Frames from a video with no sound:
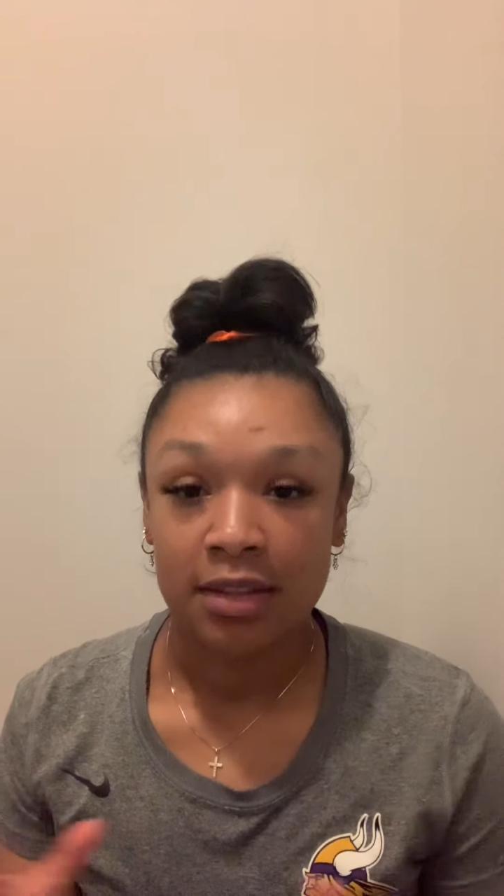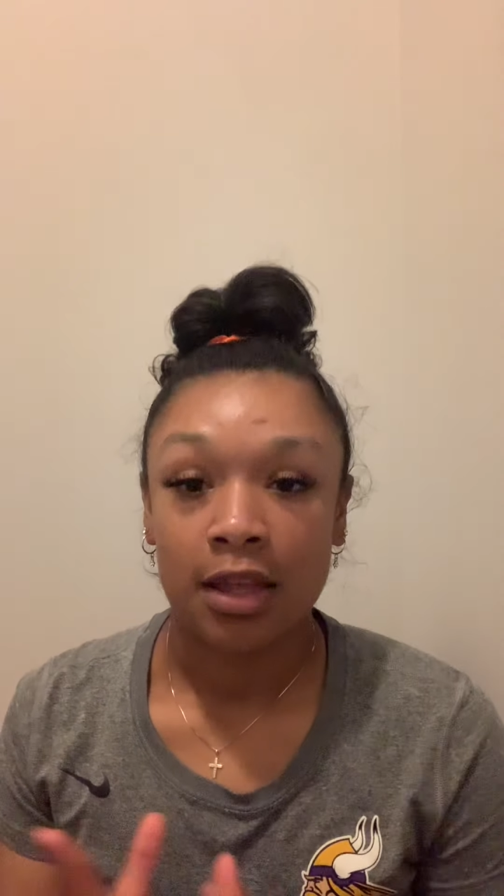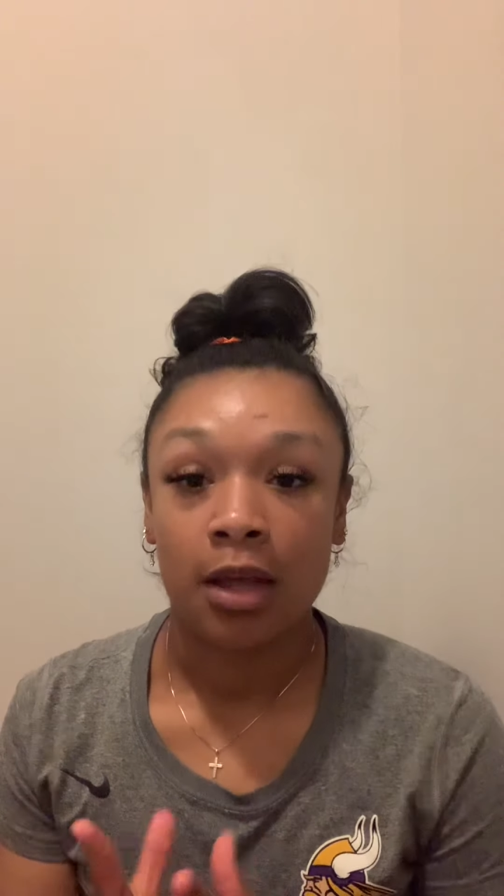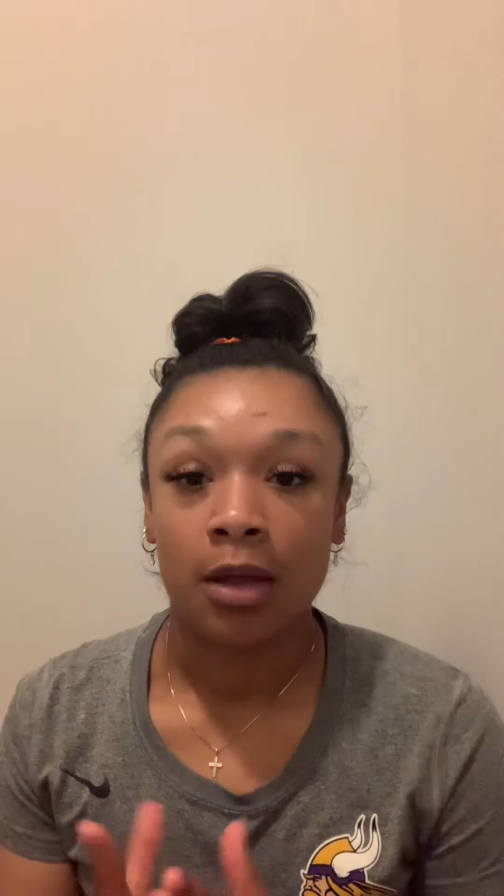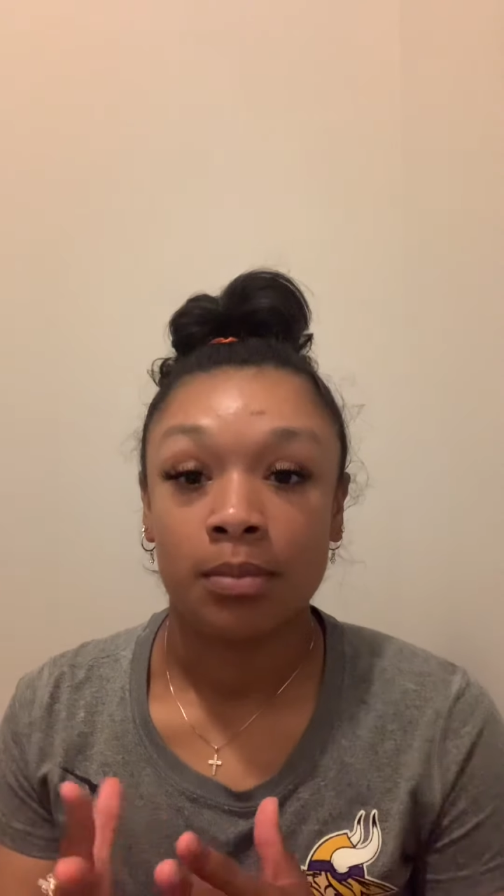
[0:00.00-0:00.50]

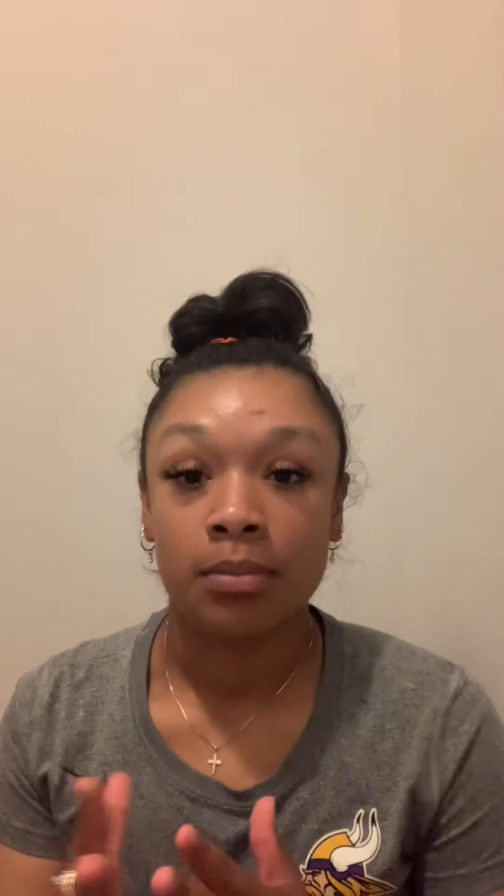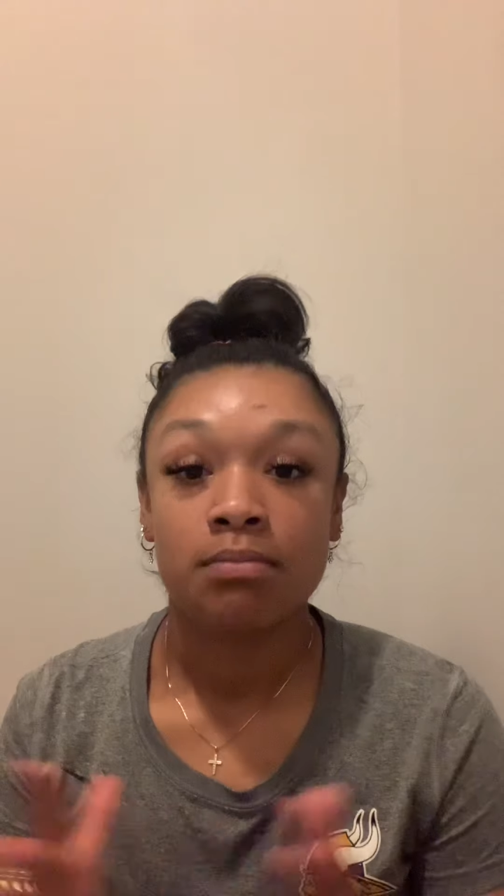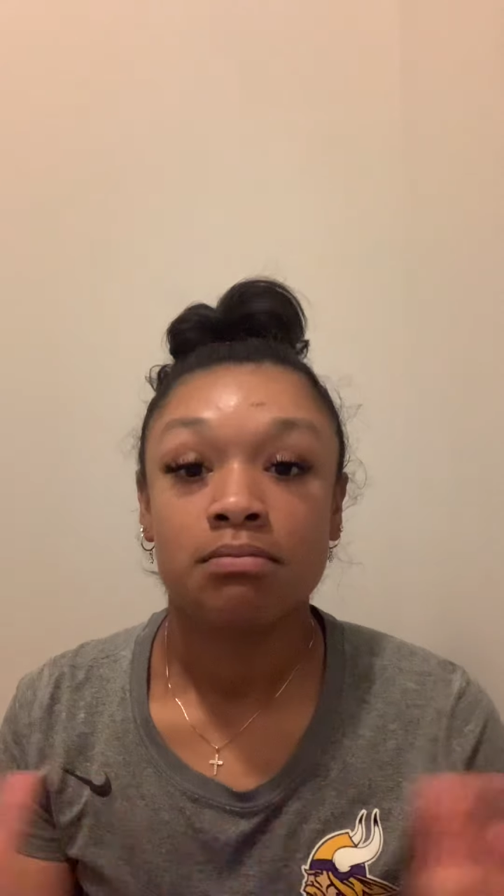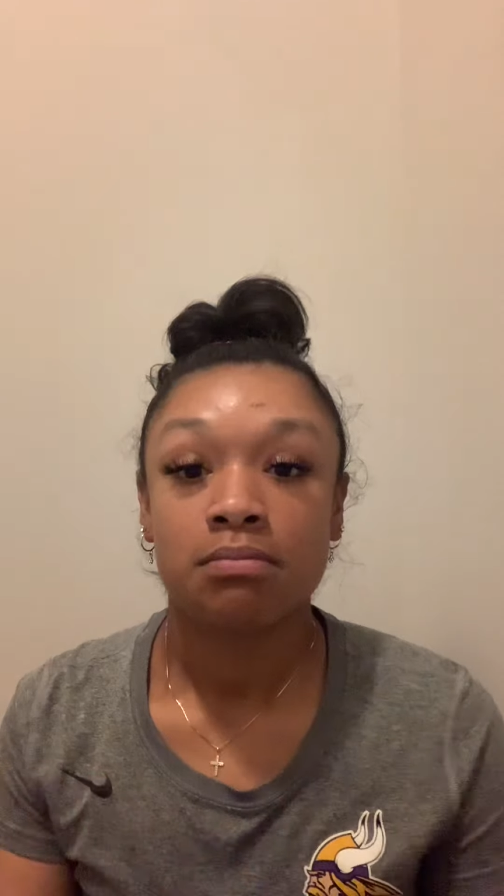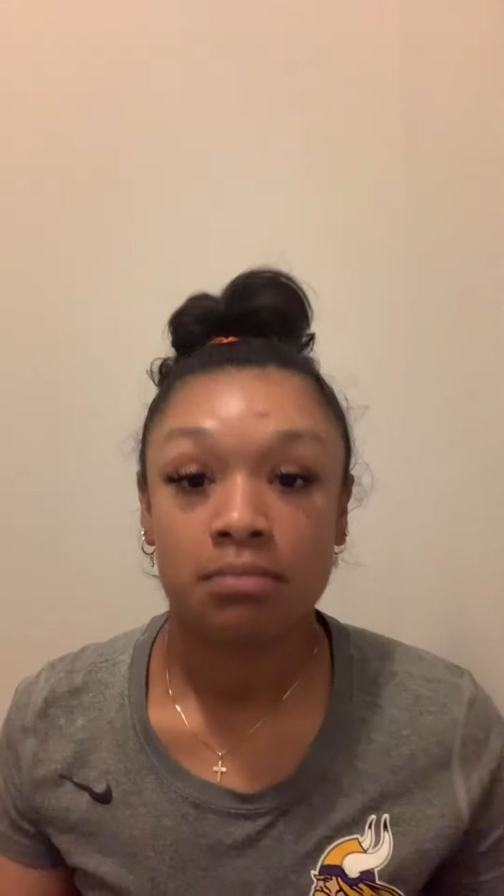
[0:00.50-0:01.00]
them
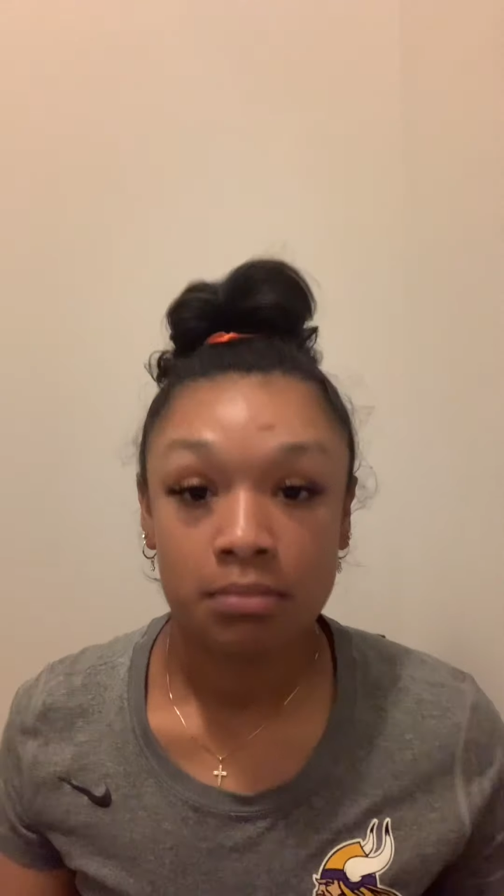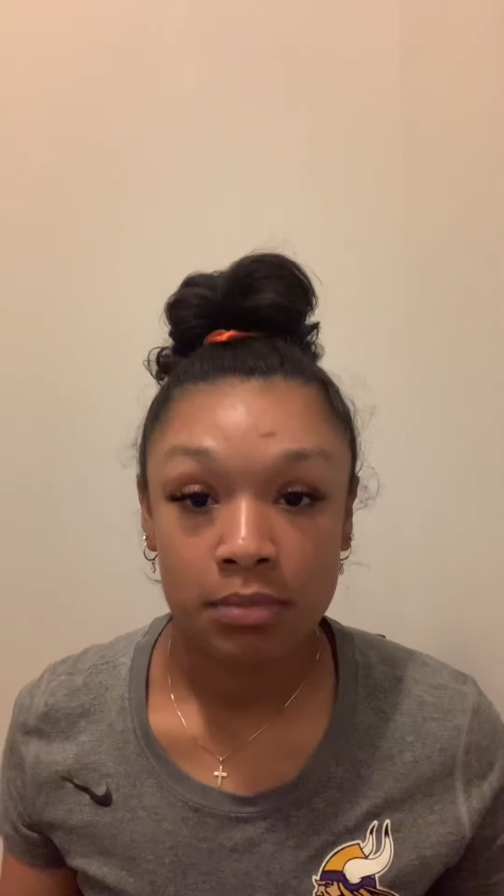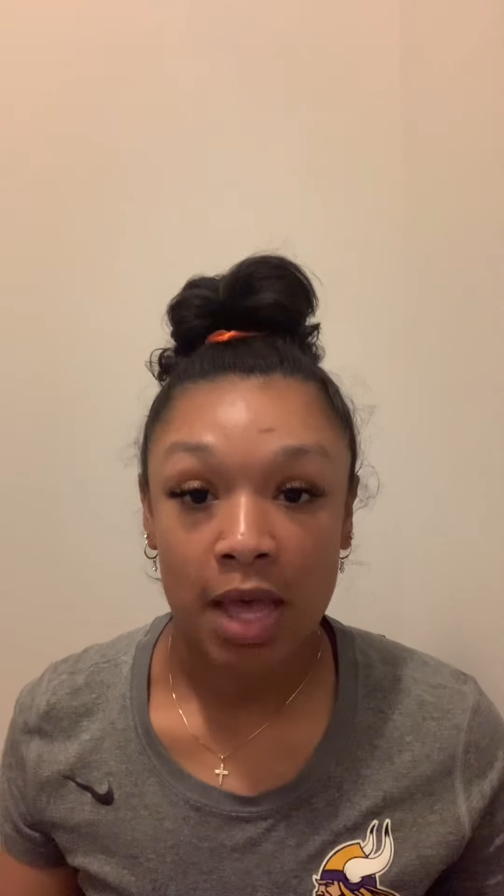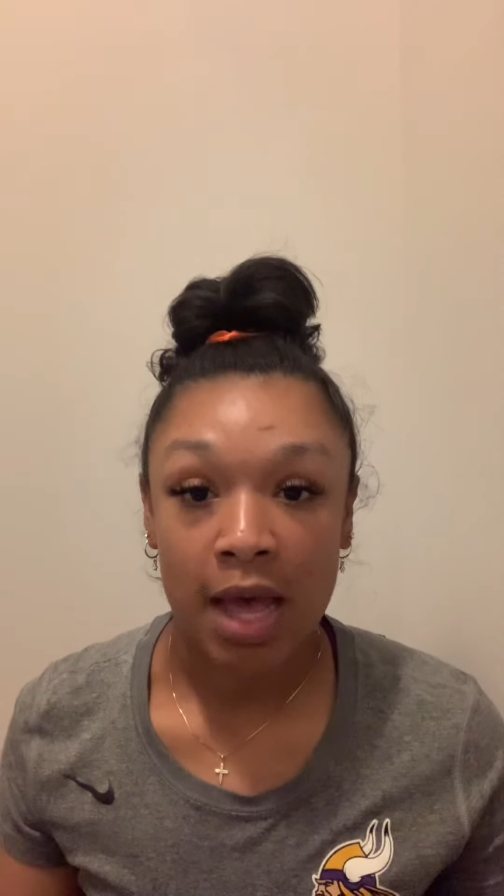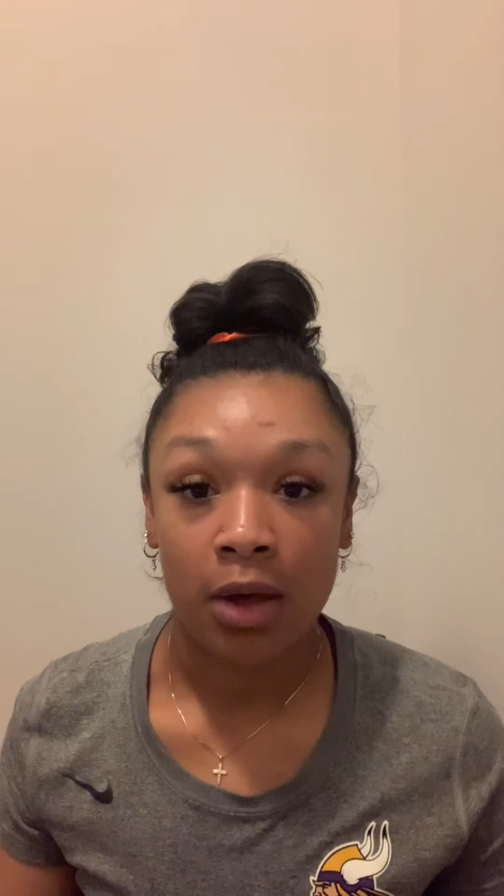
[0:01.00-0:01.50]

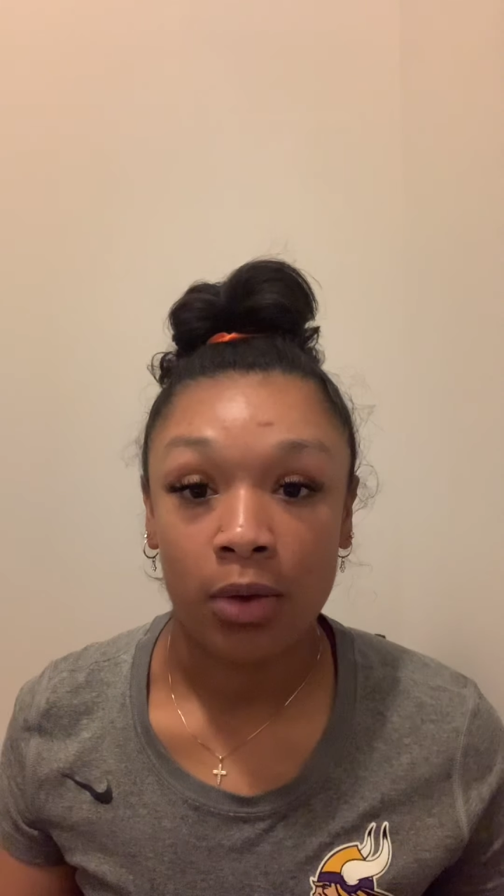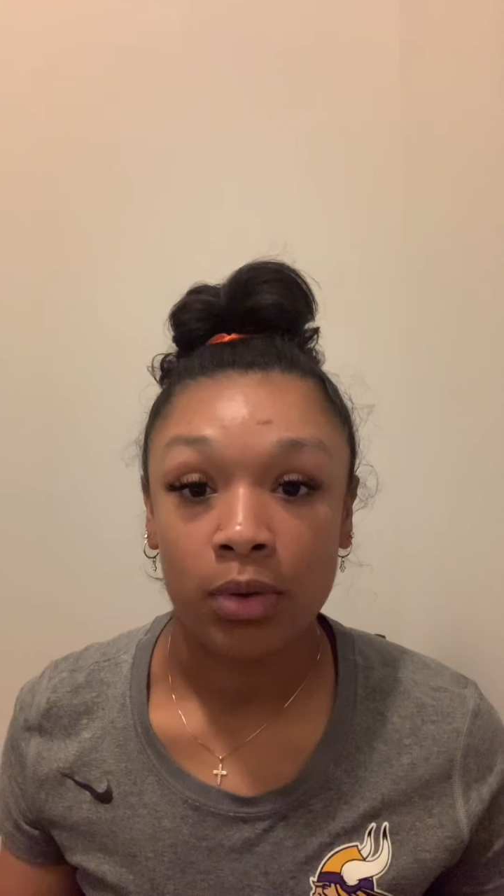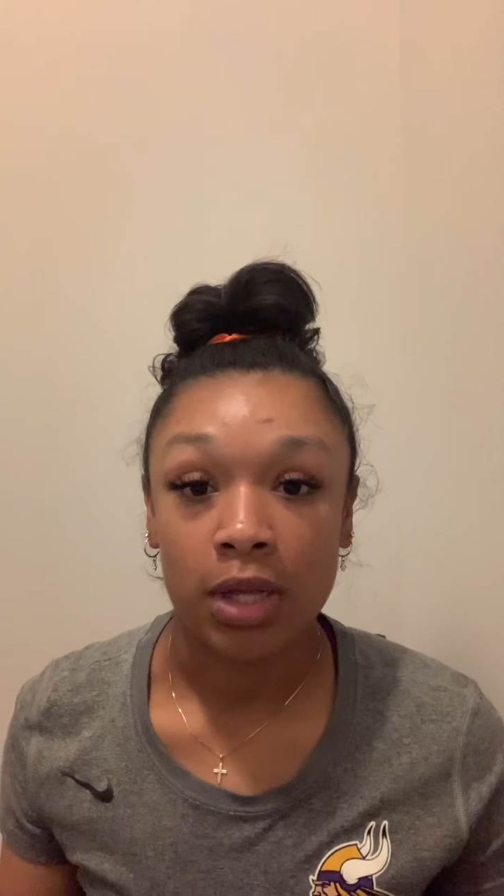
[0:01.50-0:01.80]
out.